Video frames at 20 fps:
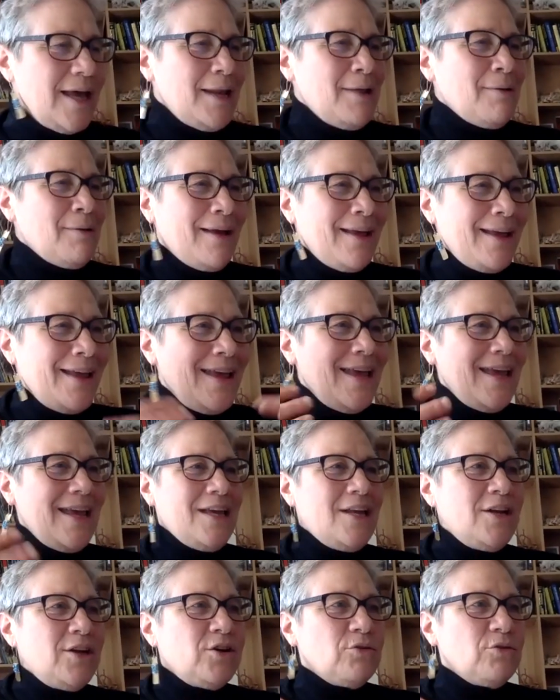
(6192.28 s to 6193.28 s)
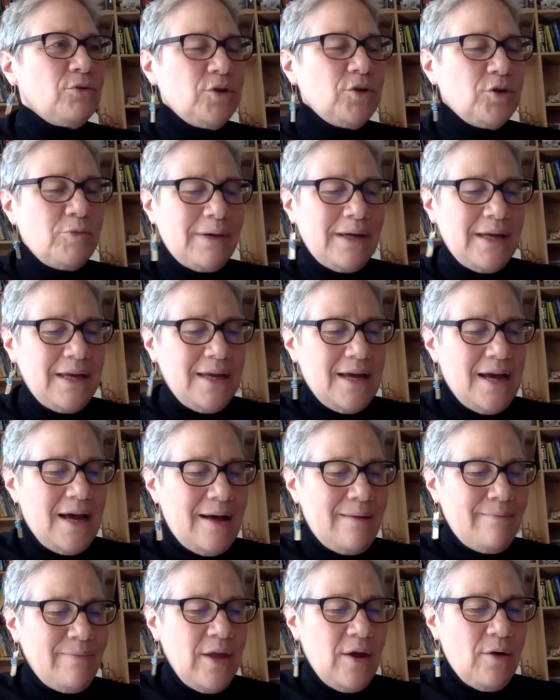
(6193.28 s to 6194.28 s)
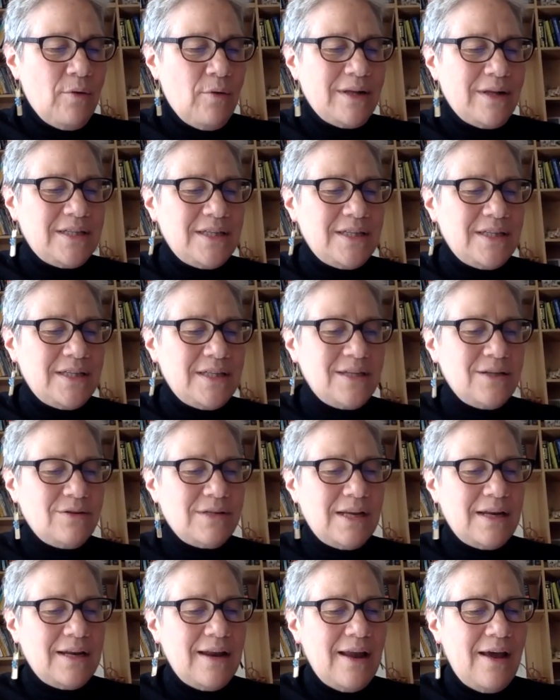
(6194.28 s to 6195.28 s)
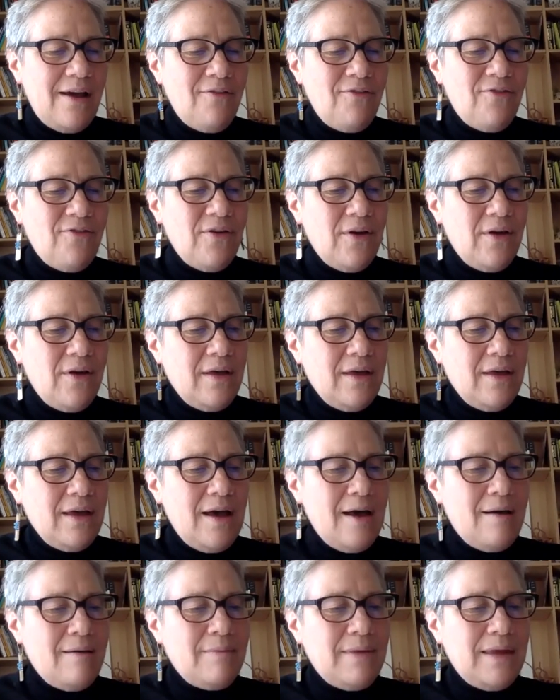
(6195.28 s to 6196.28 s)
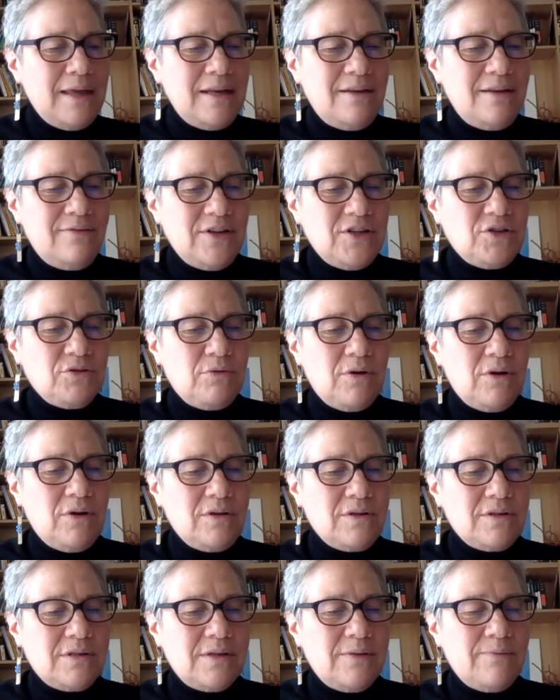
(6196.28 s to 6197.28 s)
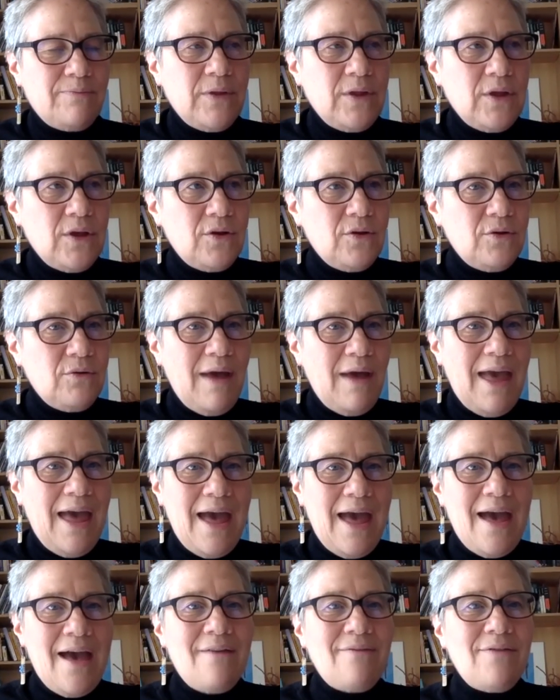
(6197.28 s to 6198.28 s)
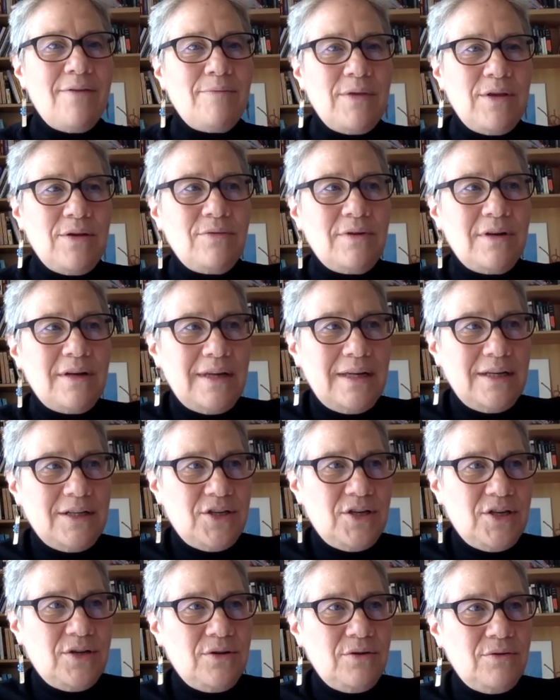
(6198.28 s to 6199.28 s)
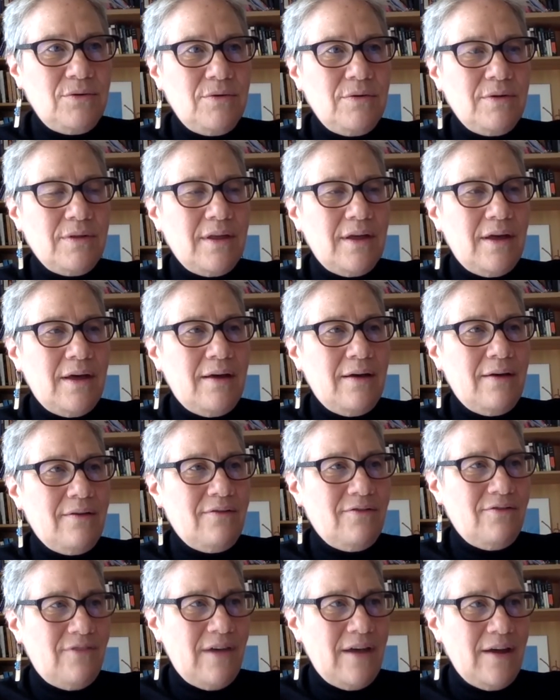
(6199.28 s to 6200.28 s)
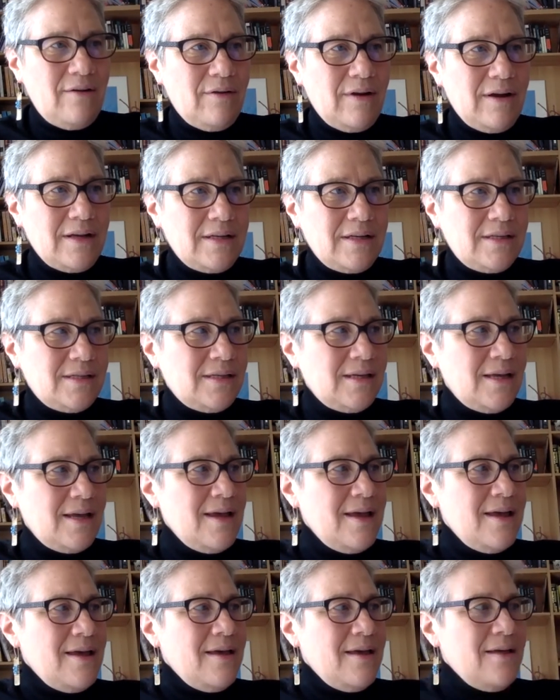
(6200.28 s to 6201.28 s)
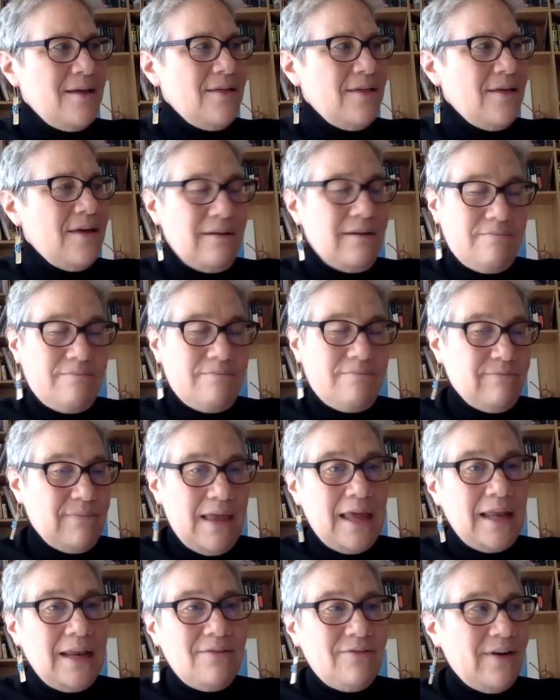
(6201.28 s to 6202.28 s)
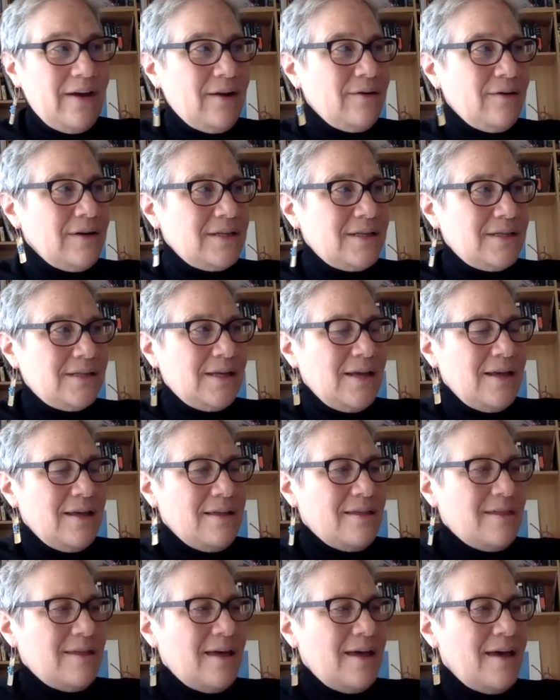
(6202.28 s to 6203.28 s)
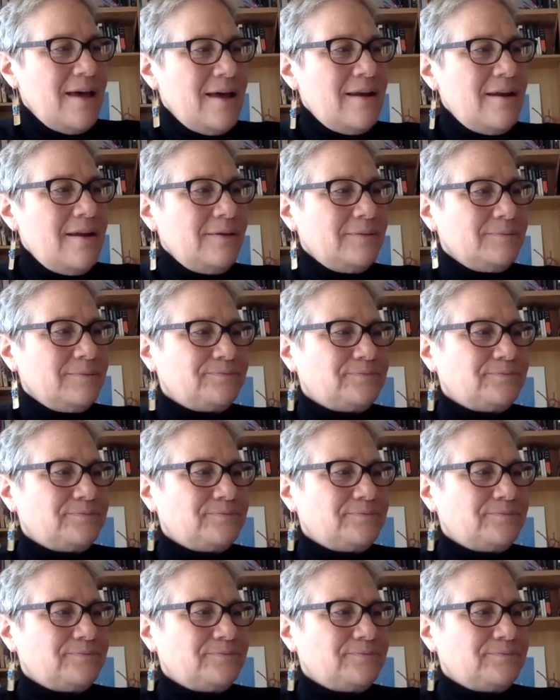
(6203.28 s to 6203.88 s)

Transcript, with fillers: anyway, in a group, um, once there's enough um, individuals who have immunity to the virus, any virus, then